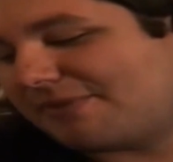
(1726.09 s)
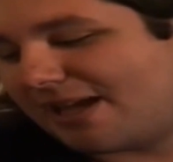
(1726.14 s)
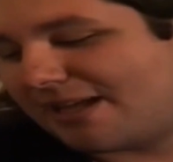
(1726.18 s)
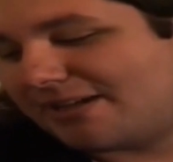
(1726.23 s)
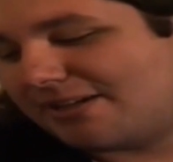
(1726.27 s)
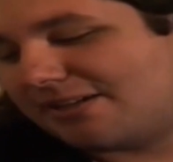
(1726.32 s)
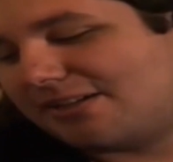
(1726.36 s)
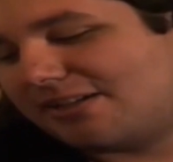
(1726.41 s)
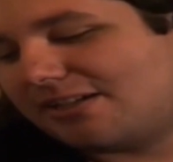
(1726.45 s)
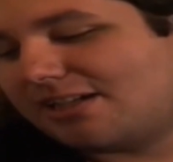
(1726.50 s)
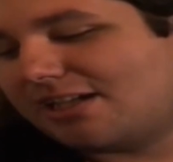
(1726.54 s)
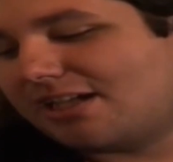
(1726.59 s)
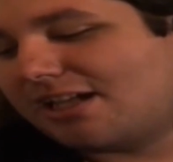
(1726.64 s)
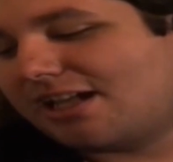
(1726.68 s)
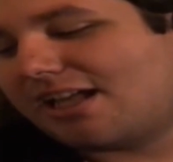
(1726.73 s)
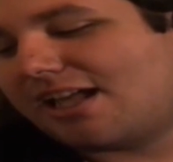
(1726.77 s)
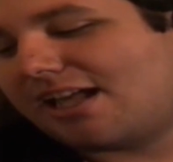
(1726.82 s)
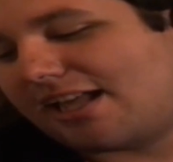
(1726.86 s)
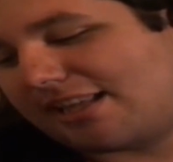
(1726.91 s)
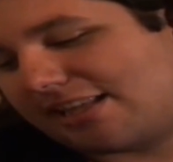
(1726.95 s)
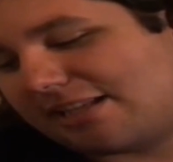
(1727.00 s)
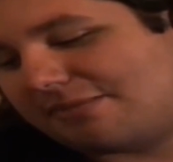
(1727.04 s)
Yes, the
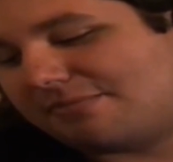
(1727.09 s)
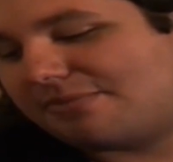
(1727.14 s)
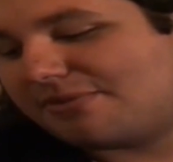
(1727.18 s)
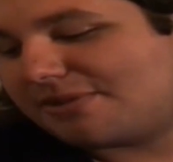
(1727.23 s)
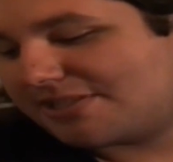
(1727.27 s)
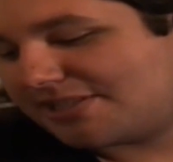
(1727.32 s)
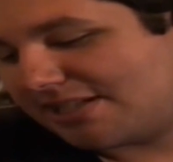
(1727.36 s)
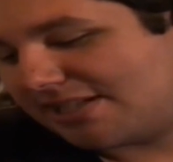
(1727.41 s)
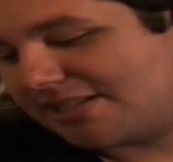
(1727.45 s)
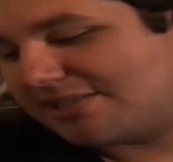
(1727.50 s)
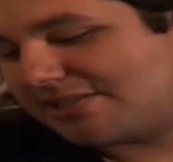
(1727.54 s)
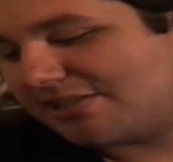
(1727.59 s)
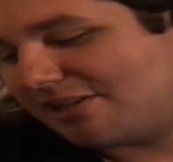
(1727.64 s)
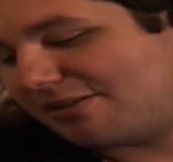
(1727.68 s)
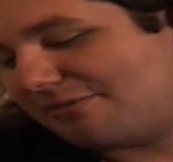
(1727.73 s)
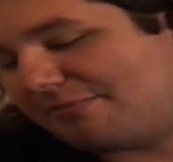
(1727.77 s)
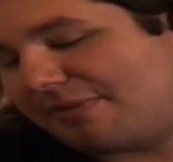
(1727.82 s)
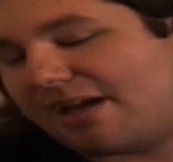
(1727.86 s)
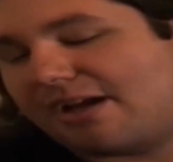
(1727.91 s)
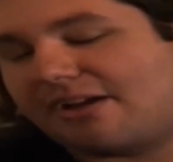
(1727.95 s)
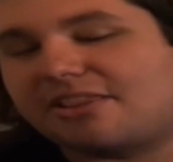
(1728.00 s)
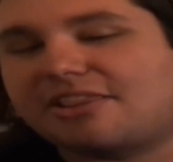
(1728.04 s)
overlay was off. It
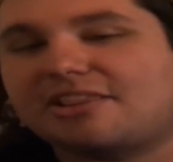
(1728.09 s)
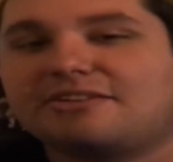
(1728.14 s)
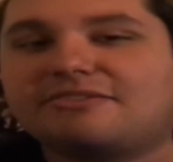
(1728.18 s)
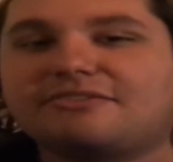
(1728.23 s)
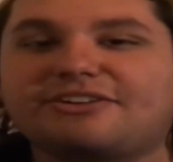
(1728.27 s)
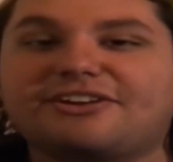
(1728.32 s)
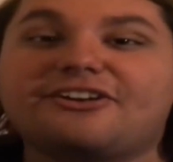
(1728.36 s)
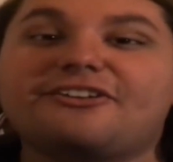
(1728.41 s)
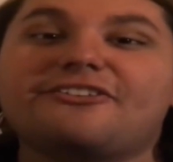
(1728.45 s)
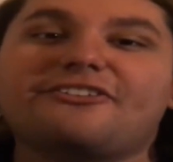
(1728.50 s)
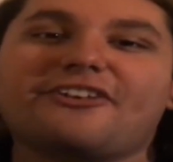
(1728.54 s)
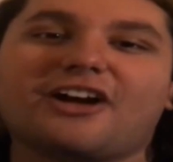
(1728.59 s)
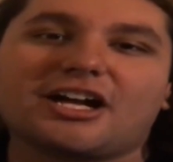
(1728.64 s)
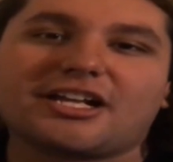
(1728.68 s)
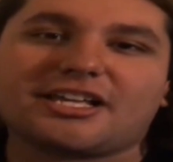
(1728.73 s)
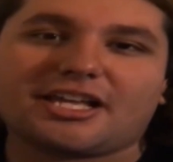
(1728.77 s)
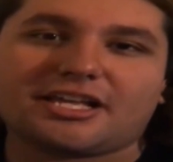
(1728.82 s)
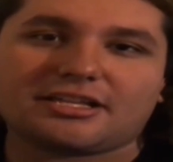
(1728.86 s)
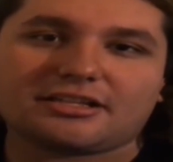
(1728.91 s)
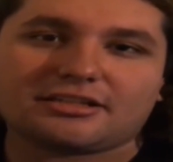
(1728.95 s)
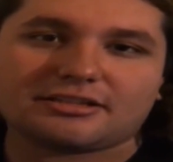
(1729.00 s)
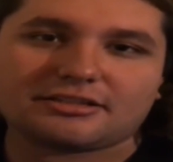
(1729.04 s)
was ahead of where it
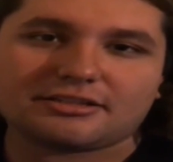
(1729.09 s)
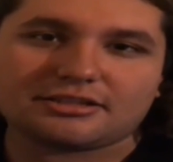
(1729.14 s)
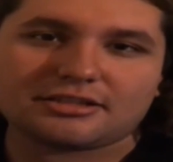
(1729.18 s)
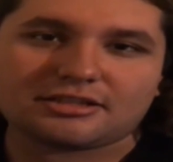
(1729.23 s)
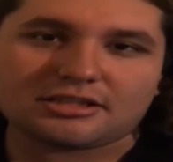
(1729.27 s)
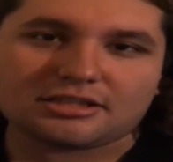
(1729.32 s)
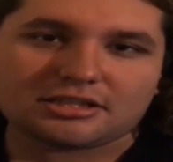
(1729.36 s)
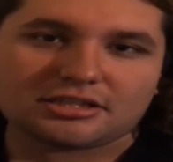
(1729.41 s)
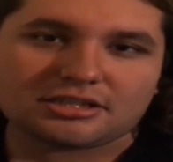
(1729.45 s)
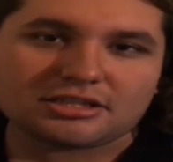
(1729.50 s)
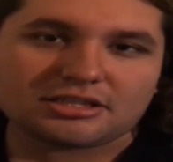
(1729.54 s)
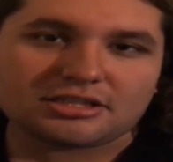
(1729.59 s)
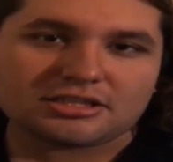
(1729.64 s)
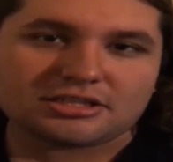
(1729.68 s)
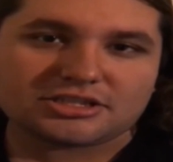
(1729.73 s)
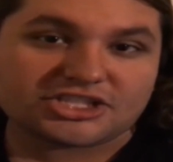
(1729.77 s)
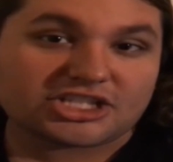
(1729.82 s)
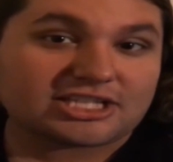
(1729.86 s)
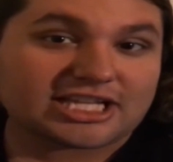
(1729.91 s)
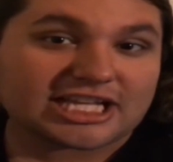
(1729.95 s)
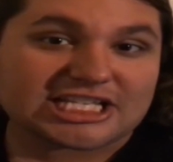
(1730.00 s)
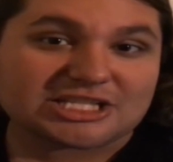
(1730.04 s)
should have been, and
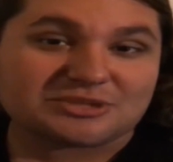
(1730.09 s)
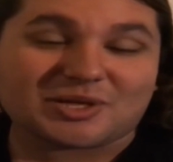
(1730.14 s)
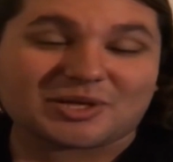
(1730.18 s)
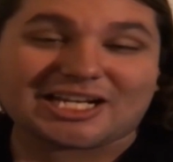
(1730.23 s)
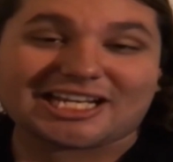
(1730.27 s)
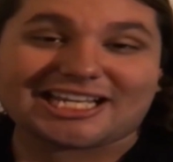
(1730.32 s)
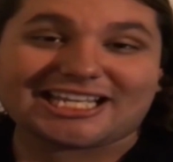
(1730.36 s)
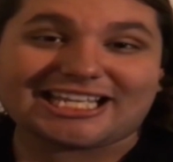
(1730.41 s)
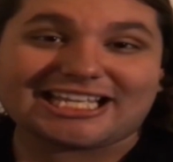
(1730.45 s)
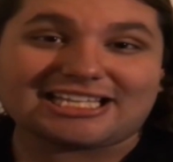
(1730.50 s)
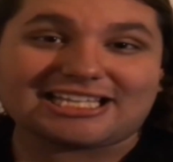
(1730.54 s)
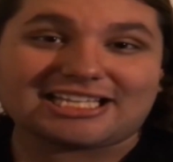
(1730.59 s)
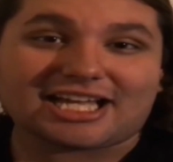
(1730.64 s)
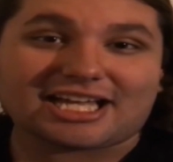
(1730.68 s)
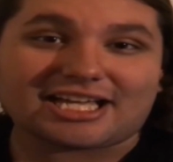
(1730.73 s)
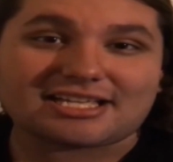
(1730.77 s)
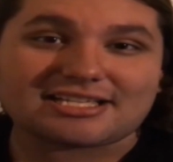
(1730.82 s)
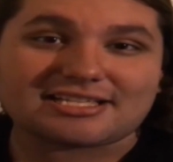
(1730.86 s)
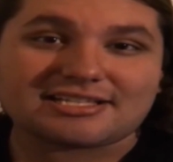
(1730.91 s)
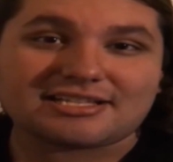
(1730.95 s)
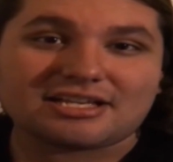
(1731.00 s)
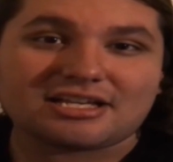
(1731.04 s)
it threw that part
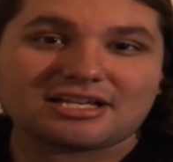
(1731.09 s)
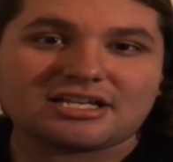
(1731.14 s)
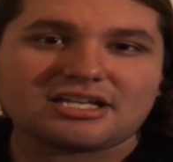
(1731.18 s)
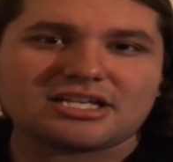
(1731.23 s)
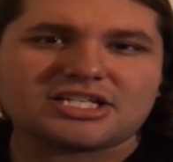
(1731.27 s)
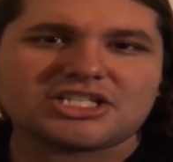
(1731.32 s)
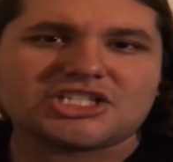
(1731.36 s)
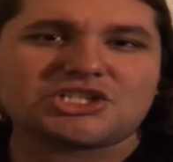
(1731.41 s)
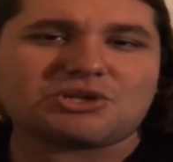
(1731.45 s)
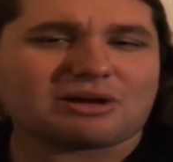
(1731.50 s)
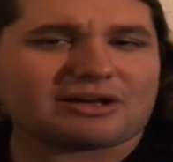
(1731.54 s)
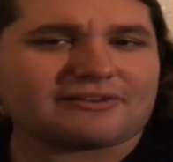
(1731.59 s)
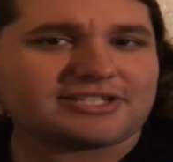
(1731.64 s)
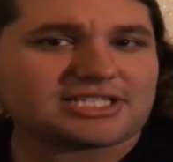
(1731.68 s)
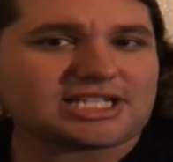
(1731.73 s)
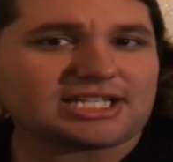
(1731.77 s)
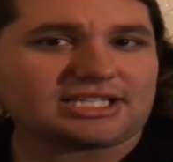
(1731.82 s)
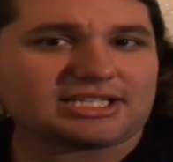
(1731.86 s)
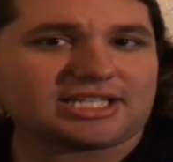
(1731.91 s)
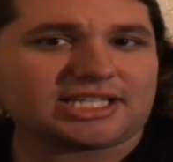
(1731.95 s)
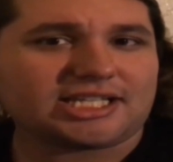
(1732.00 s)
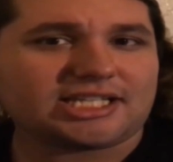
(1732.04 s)
off. But
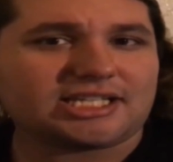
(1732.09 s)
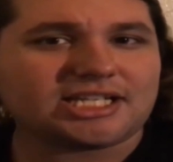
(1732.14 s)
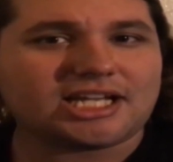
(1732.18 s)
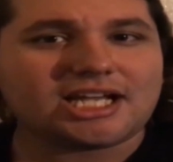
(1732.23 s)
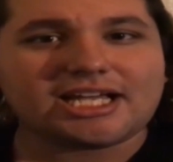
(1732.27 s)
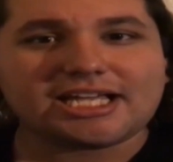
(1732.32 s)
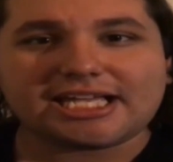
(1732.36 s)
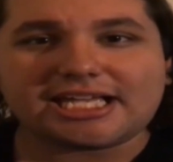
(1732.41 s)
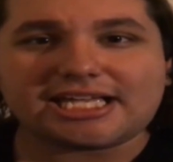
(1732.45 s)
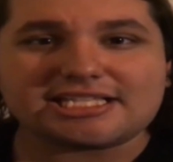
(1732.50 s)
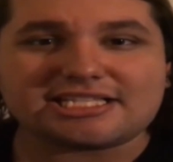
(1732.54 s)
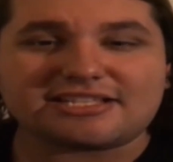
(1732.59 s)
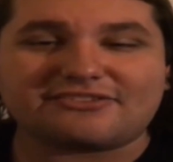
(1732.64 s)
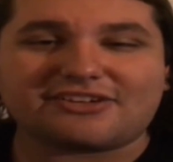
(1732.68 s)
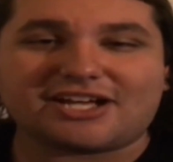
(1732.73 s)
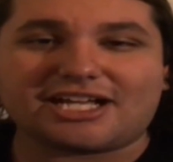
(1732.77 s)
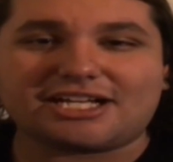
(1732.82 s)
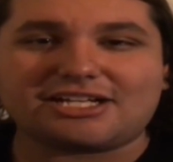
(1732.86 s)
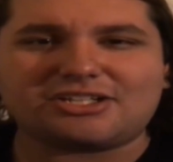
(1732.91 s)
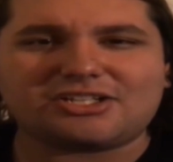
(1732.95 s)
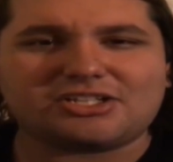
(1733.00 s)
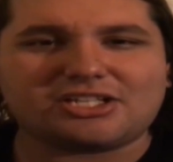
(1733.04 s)
watching the
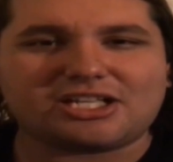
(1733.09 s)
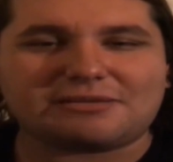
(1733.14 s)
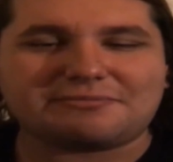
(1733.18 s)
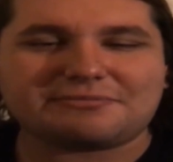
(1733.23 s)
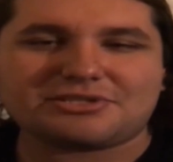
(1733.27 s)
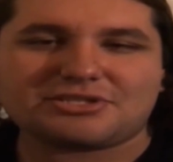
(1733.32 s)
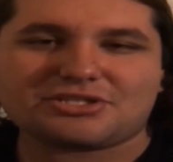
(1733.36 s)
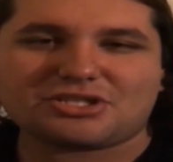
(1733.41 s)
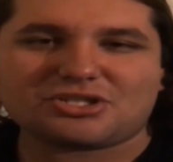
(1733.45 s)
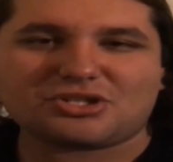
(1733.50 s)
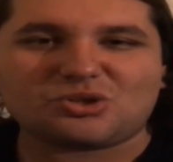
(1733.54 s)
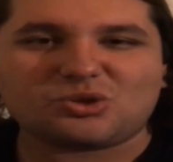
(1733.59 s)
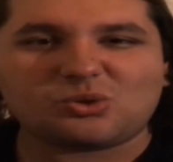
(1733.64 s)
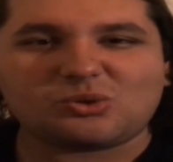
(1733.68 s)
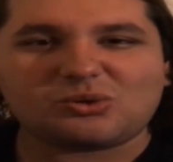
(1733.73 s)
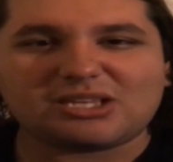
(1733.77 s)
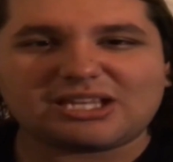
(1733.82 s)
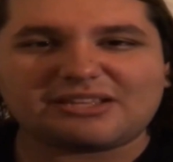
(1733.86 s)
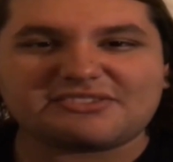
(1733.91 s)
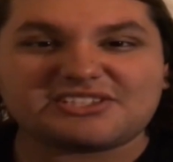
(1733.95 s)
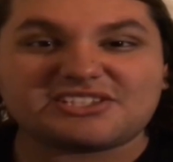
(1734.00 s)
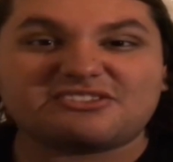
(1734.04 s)
acting that
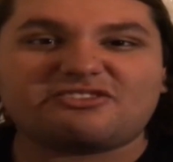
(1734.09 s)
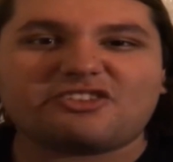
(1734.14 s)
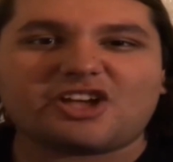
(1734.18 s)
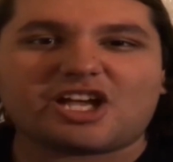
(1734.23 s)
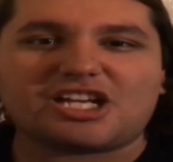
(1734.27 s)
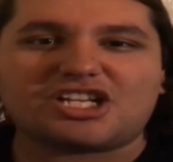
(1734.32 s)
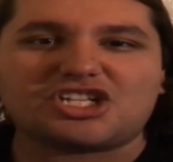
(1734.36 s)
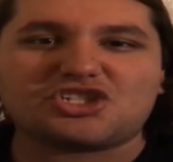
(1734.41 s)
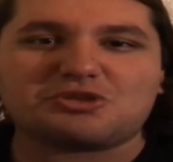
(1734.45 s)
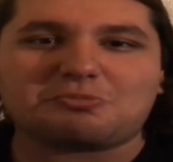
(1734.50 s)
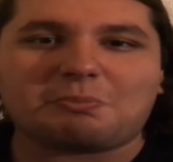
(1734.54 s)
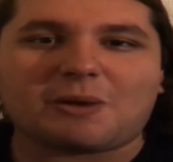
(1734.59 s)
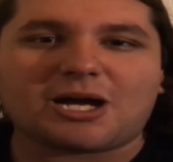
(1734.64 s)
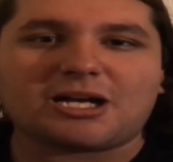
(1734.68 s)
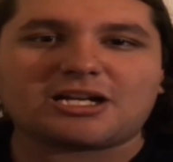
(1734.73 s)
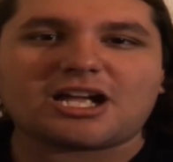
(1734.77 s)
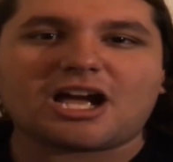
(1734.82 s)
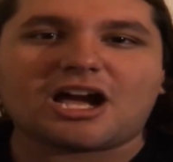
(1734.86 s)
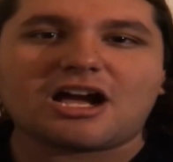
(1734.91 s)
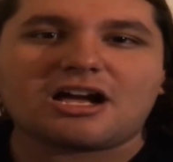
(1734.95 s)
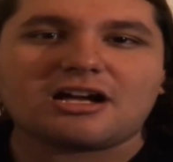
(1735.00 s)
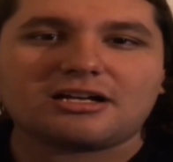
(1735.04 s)
was in this
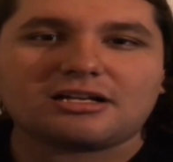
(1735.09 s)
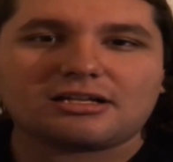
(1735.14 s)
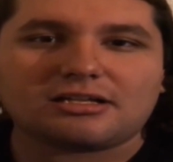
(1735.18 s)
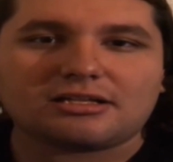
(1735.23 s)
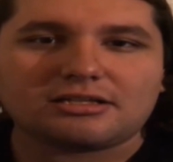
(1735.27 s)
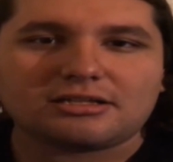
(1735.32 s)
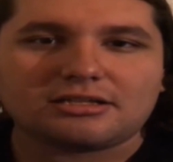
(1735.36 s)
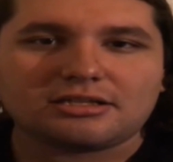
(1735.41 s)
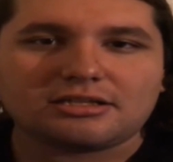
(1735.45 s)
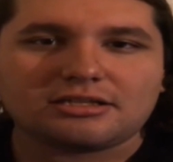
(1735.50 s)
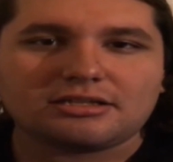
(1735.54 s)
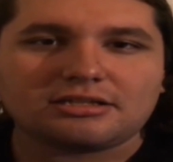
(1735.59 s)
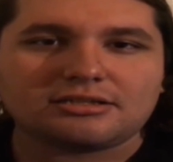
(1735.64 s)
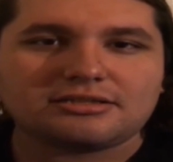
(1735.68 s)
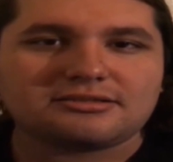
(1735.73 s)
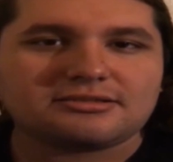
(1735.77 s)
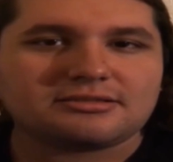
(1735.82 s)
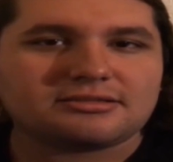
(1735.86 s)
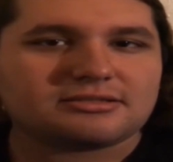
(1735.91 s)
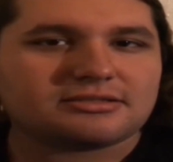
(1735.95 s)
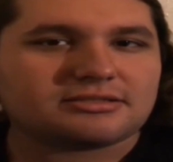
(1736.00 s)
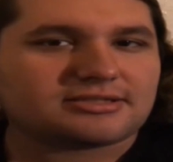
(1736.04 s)
video,
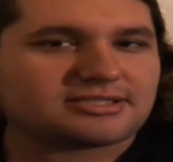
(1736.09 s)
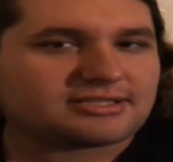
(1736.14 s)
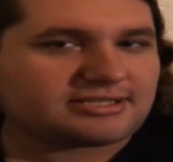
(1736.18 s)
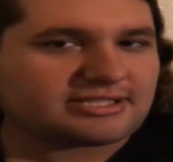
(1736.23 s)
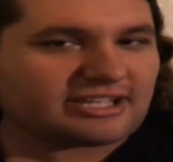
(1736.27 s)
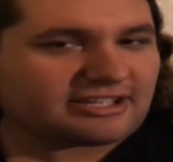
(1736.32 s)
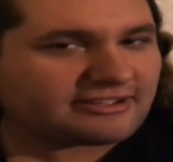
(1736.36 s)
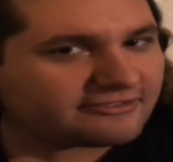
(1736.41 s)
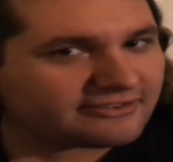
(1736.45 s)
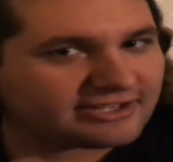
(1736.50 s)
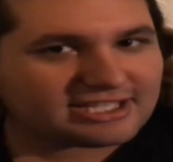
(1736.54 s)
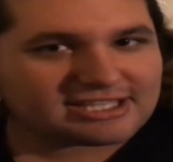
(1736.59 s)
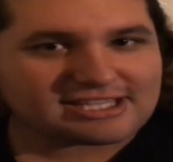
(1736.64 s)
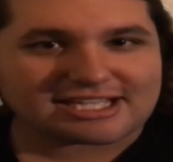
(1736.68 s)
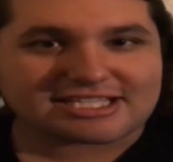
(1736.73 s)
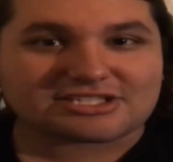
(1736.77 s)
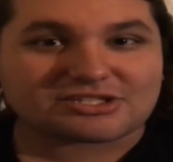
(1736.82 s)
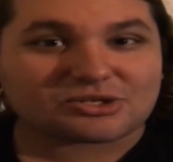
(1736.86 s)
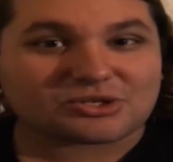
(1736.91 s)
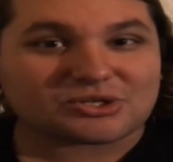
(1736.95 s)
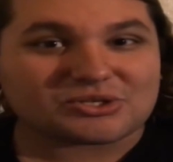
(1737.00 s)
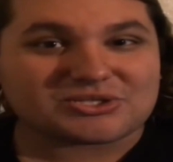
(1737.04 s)
it's
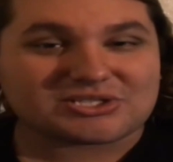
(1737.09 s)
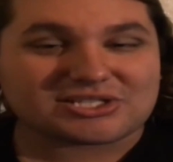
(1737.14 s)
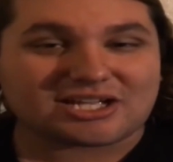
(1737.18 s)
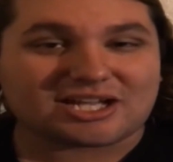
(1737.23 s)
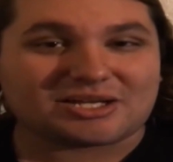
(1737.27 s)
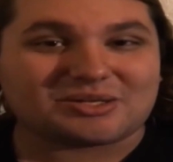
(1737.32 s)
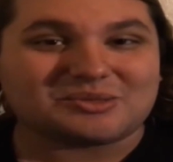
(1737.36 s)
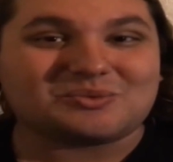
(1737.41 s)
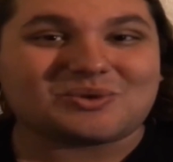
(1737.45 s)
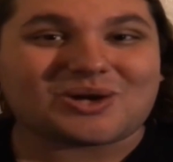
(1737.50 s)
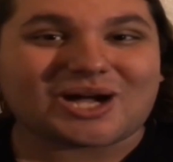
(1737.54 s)
masterful.